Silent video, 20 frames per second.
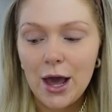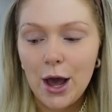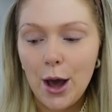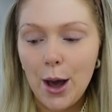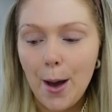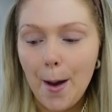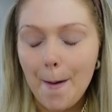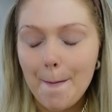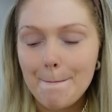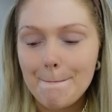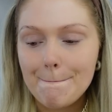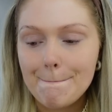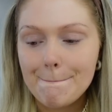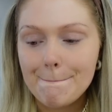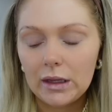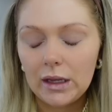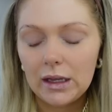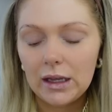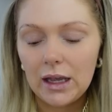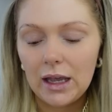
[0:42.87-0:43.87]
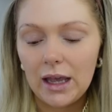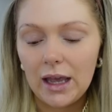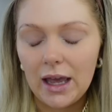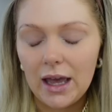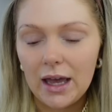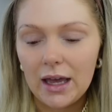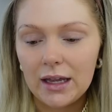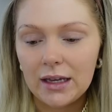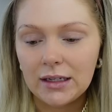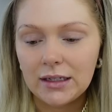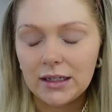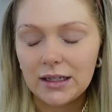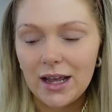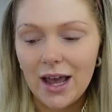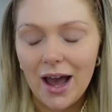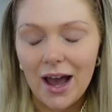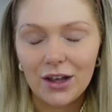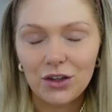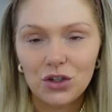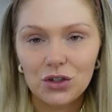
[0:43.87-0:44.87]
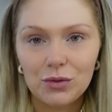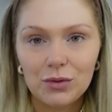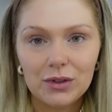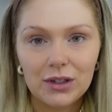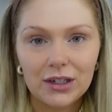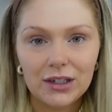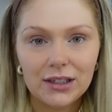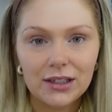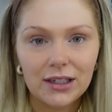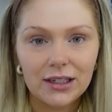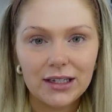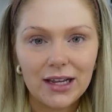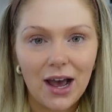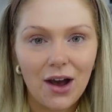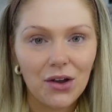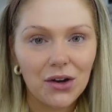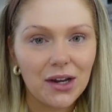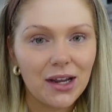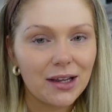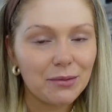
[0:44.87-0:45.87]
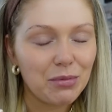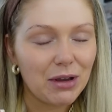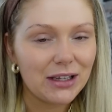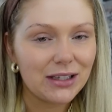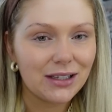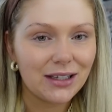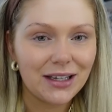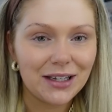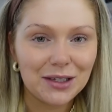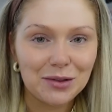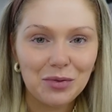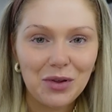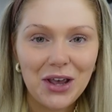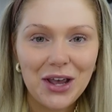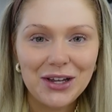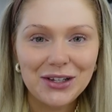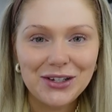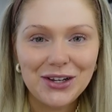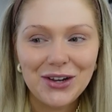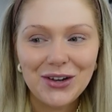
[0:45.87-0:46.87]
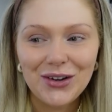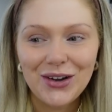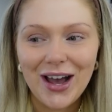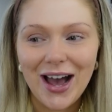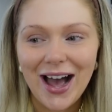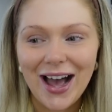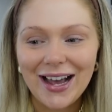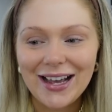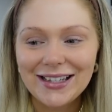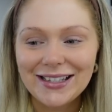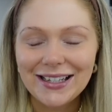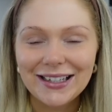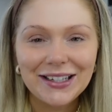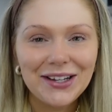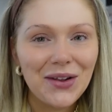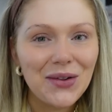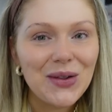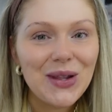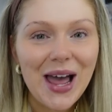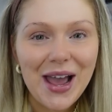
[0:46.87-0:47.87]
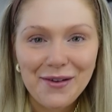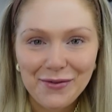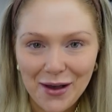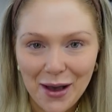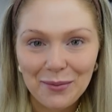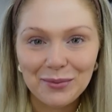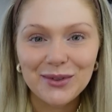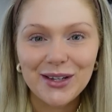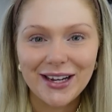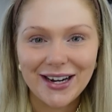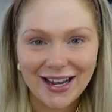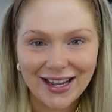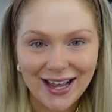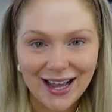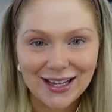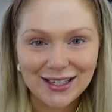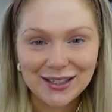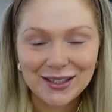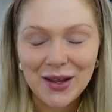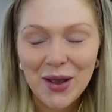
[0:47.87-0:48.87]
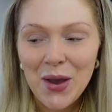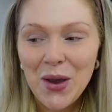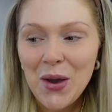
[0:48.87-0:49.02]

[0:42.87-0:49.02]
And yeah, I just was gonna sit down and basically explain to you guys a little life update, I guess